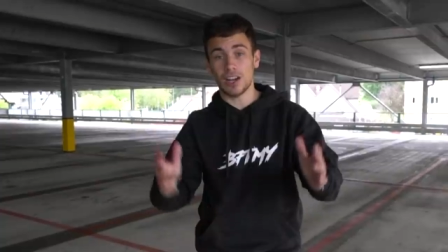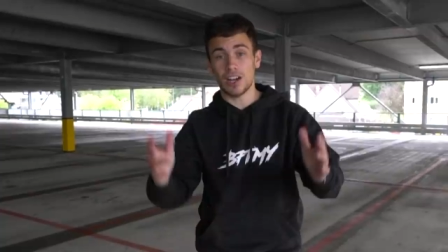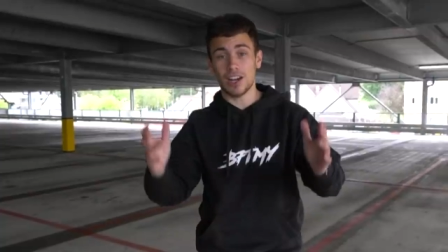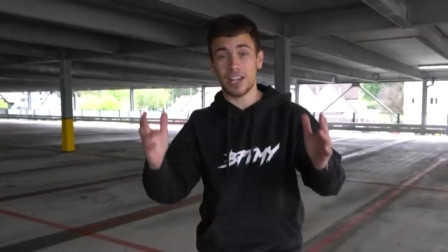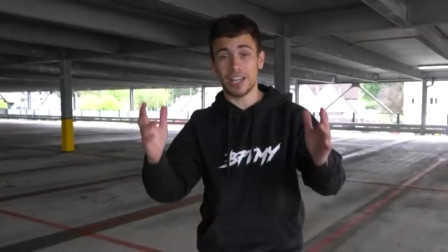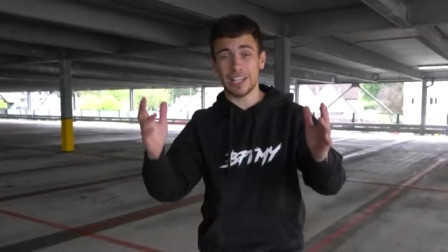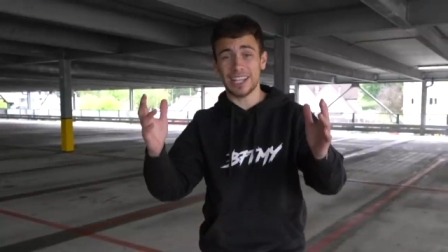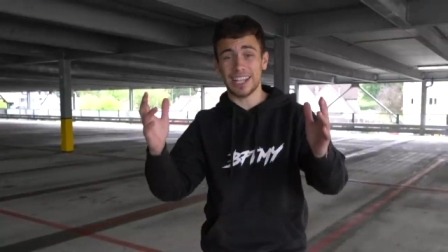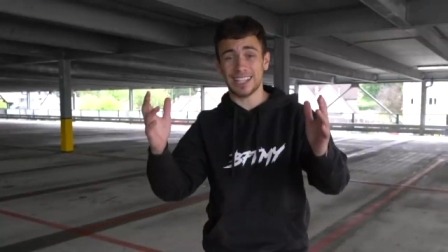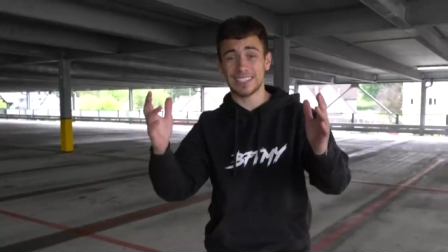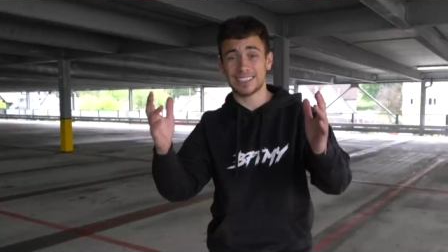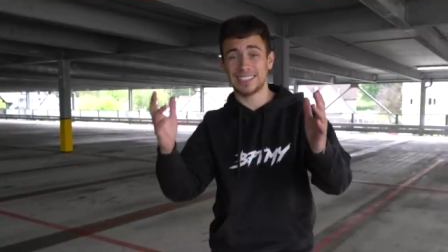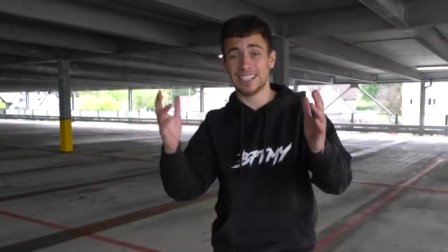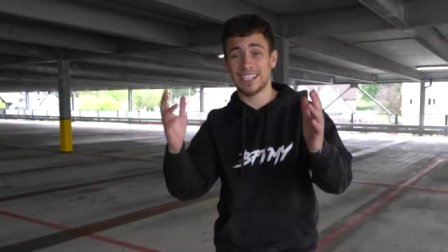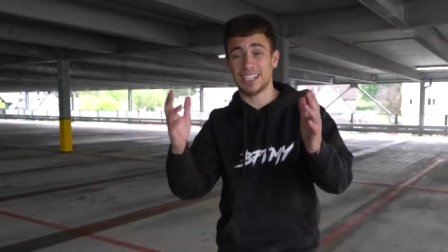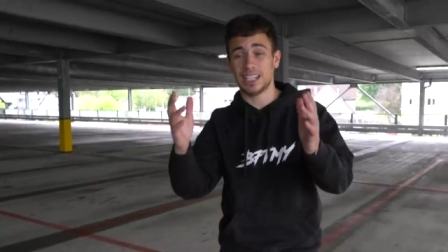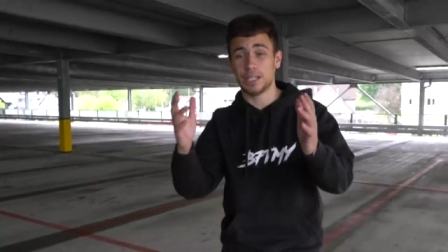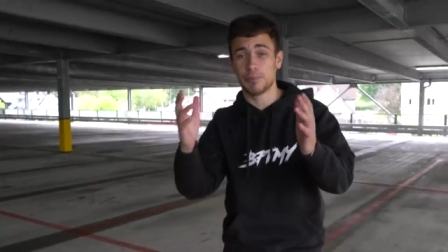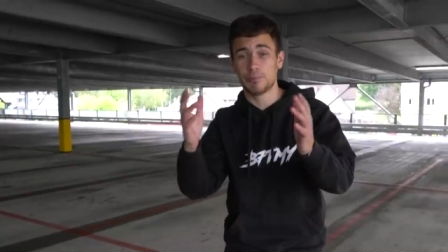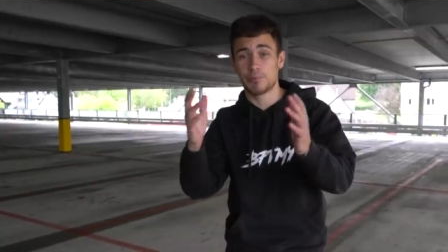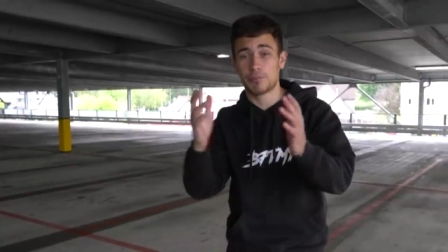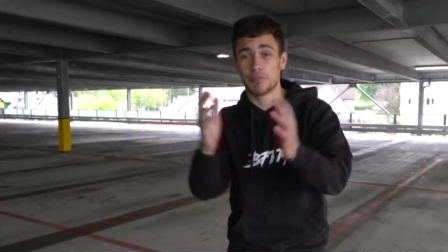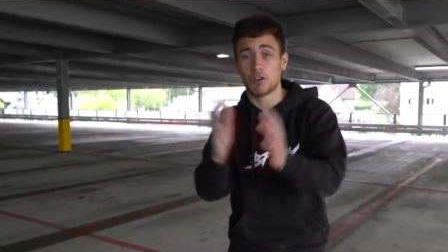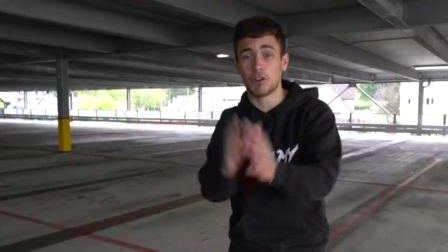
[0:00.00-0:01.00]
I
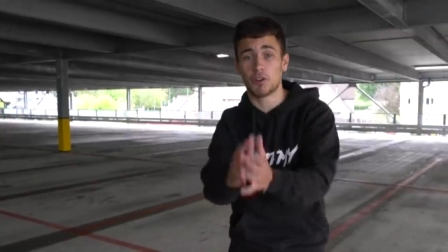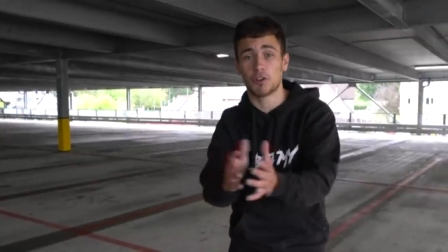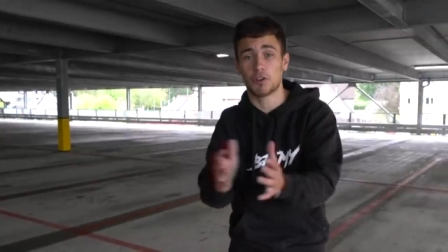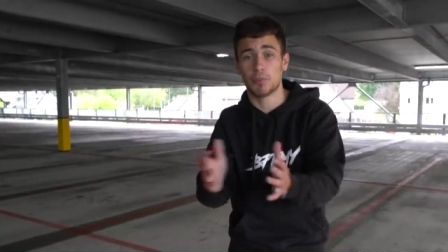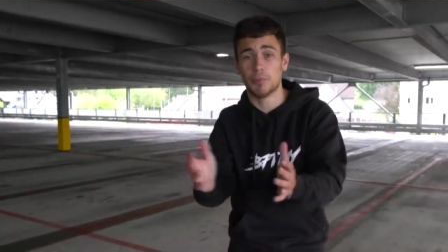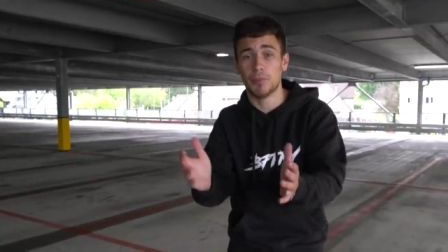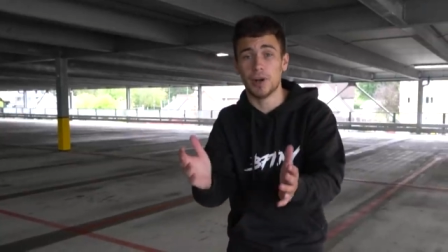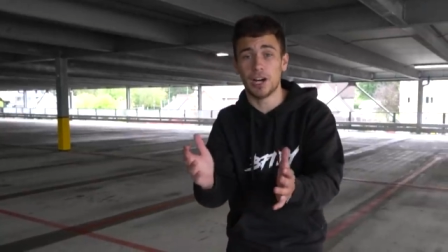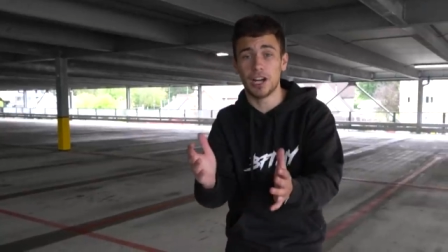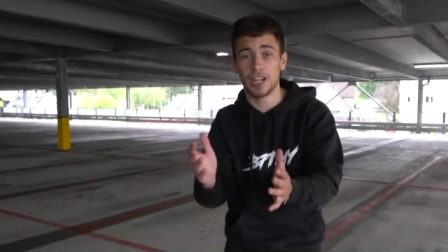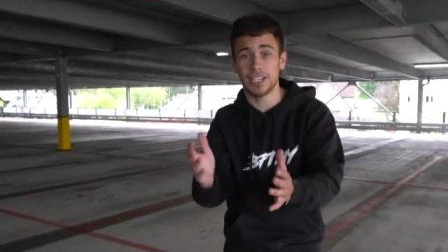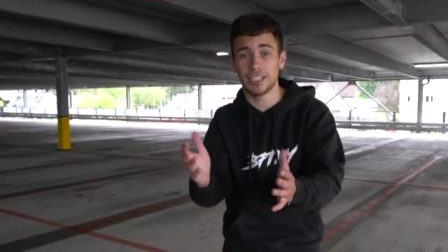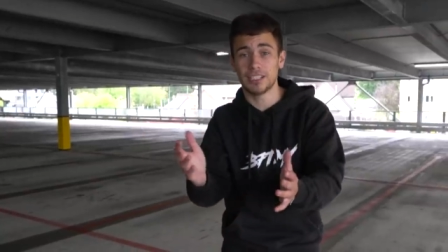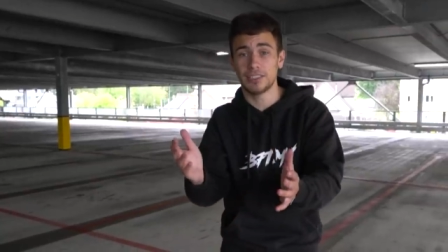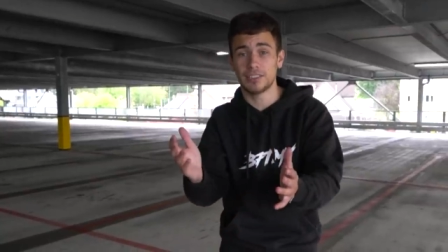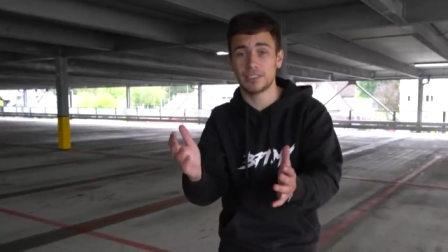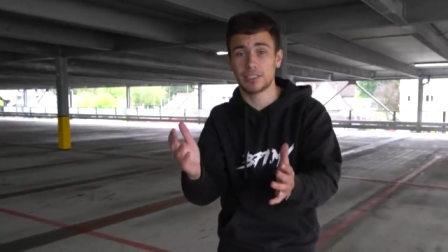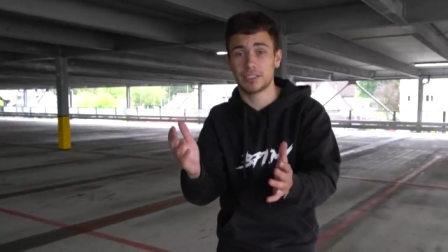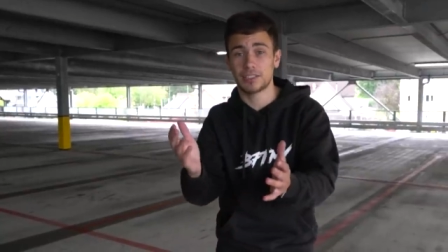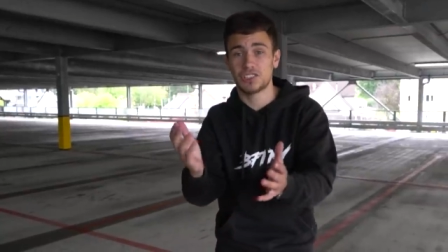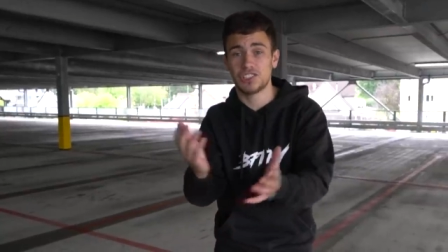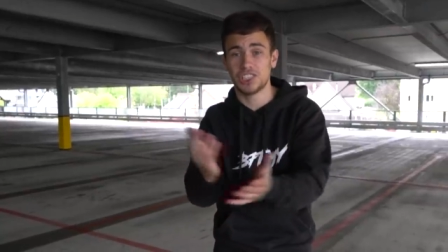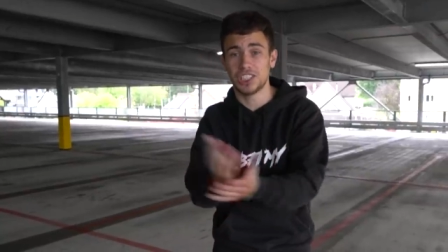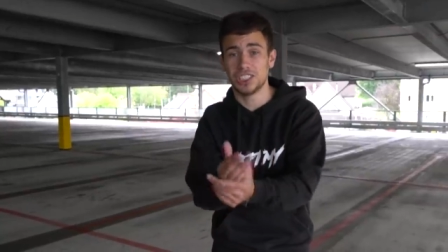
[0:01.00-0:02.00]
accidentally broke my
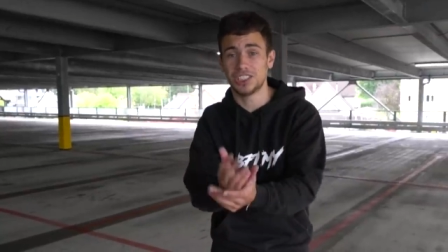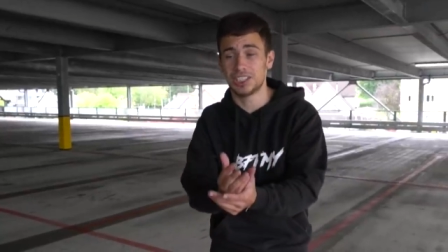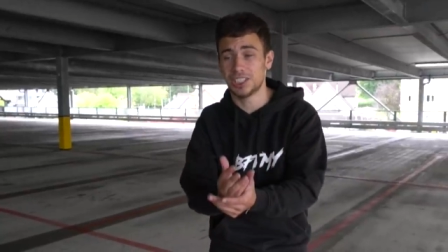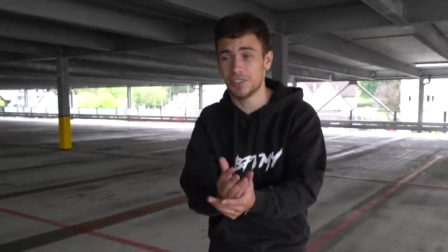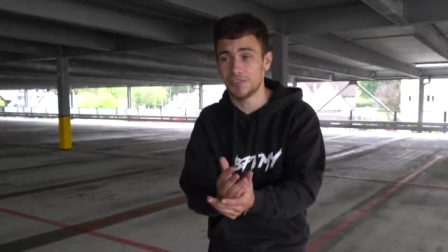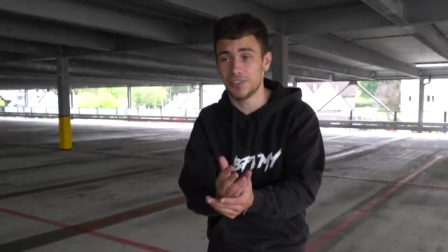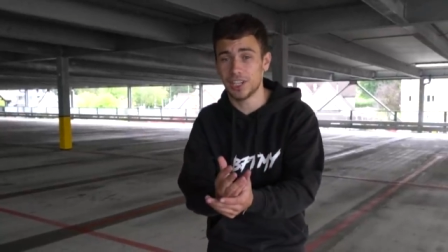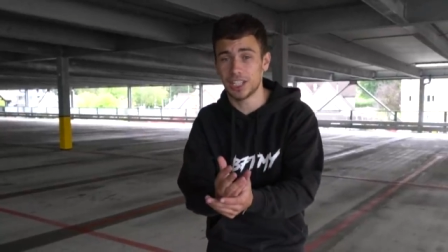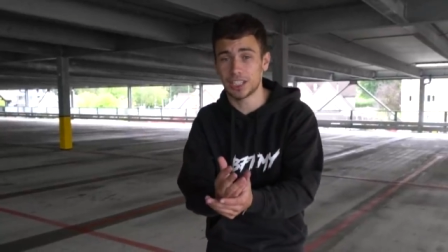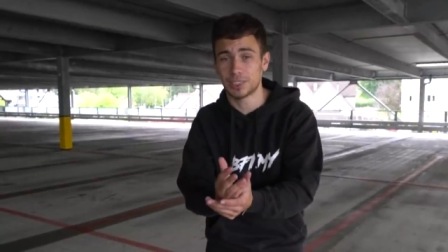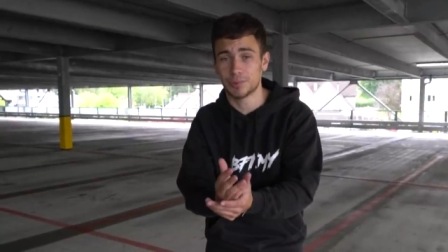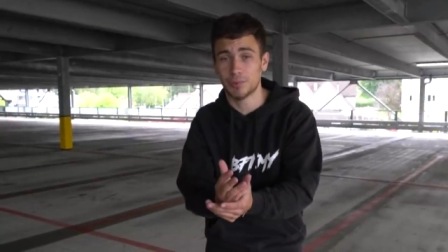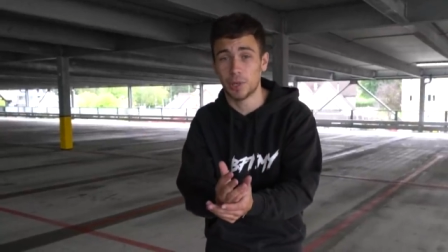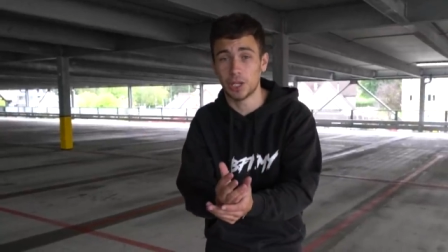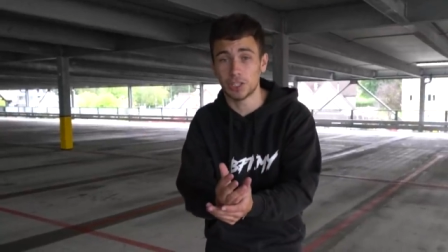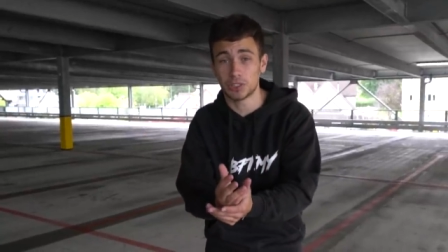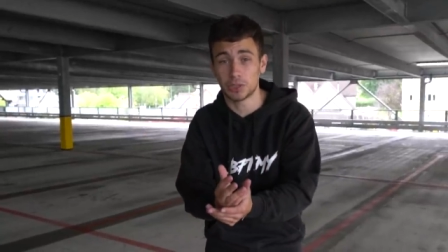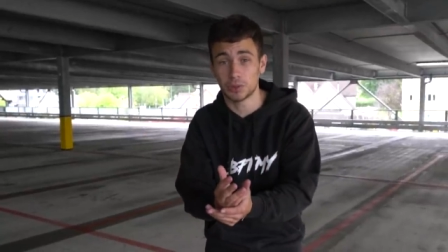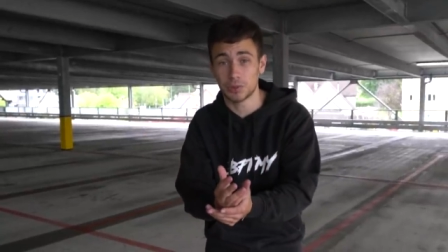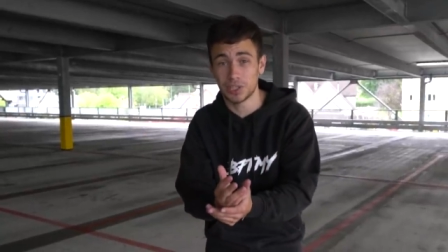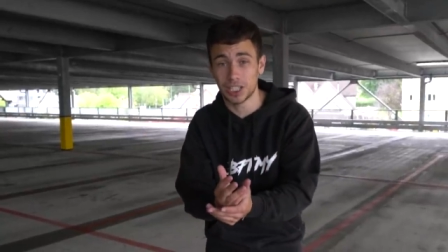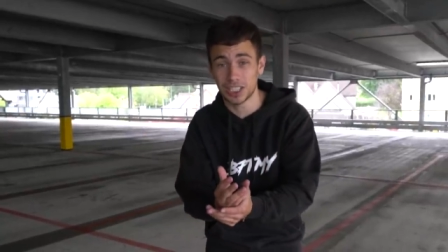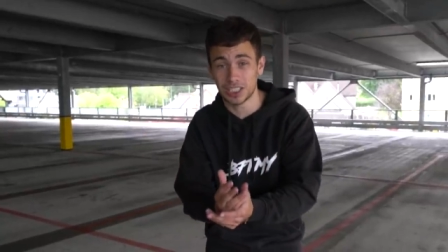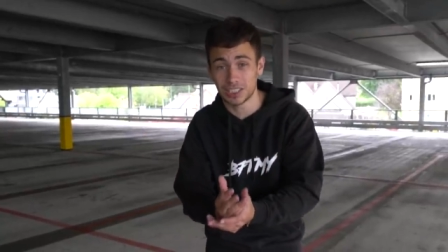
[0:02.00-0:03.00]
G7X Mark
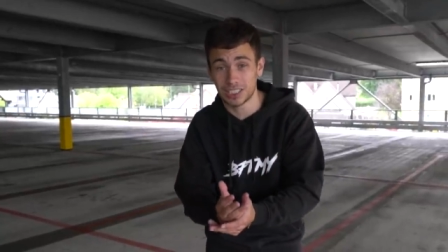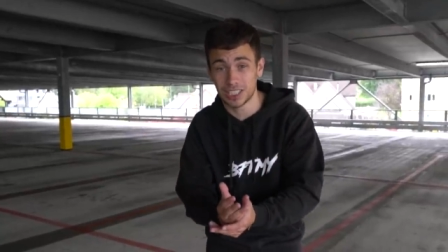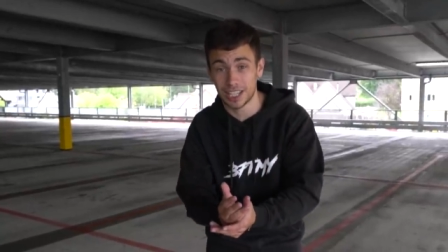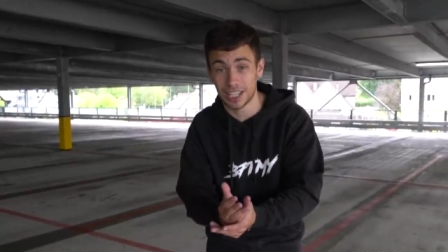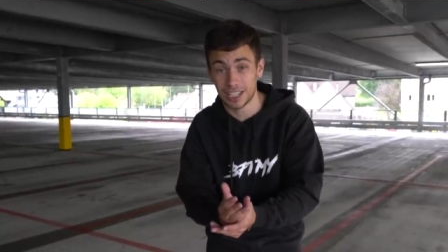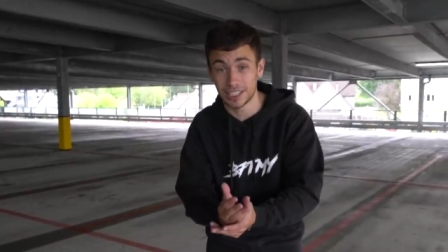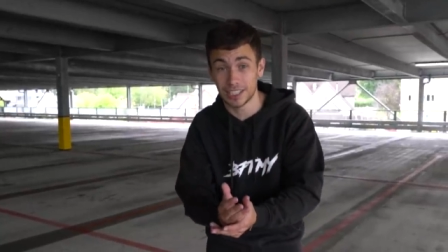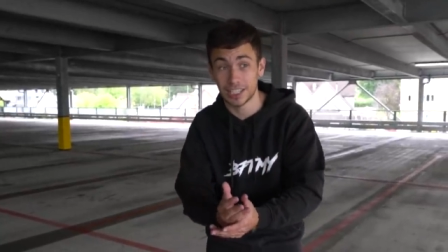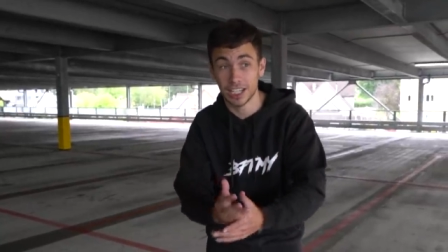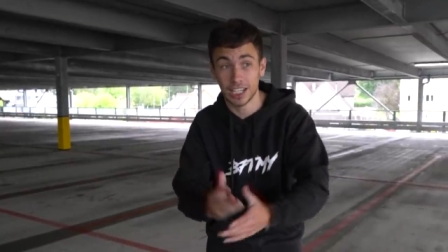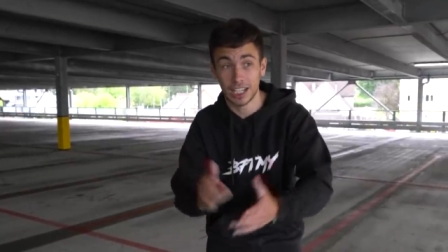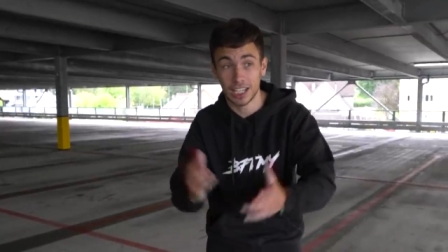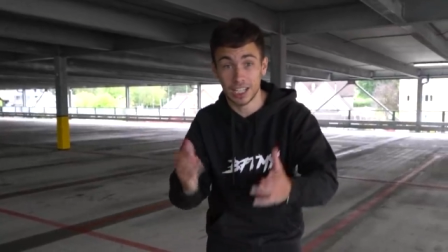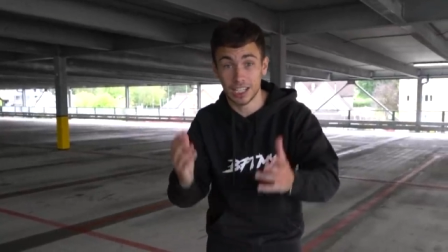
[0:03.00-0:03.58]
II yesterday,